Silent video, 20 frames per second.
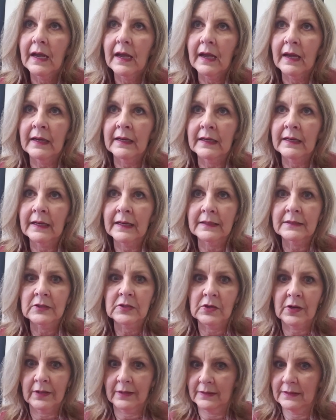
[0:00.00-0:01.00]
And it had
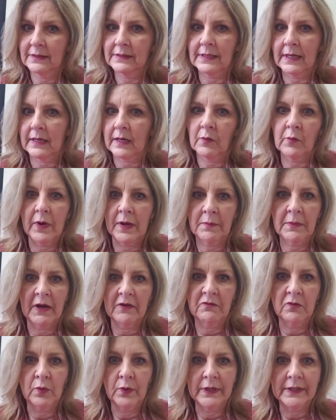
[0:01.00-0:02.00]
started to take away my
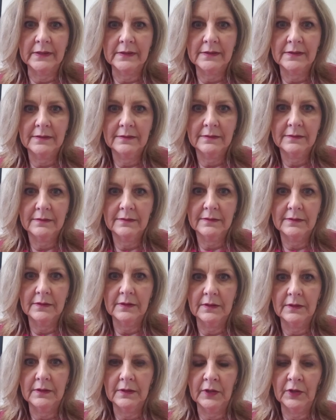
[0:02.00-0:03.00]
voice.
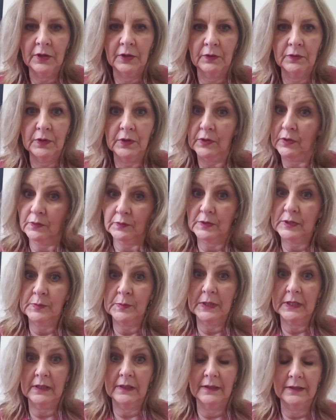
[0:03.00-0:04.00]
You know, you don't
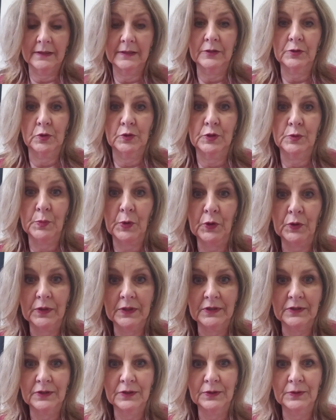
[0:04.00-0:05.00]
speak unless you're
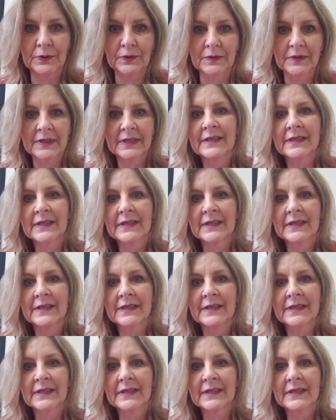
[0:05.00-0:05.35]
spoken to.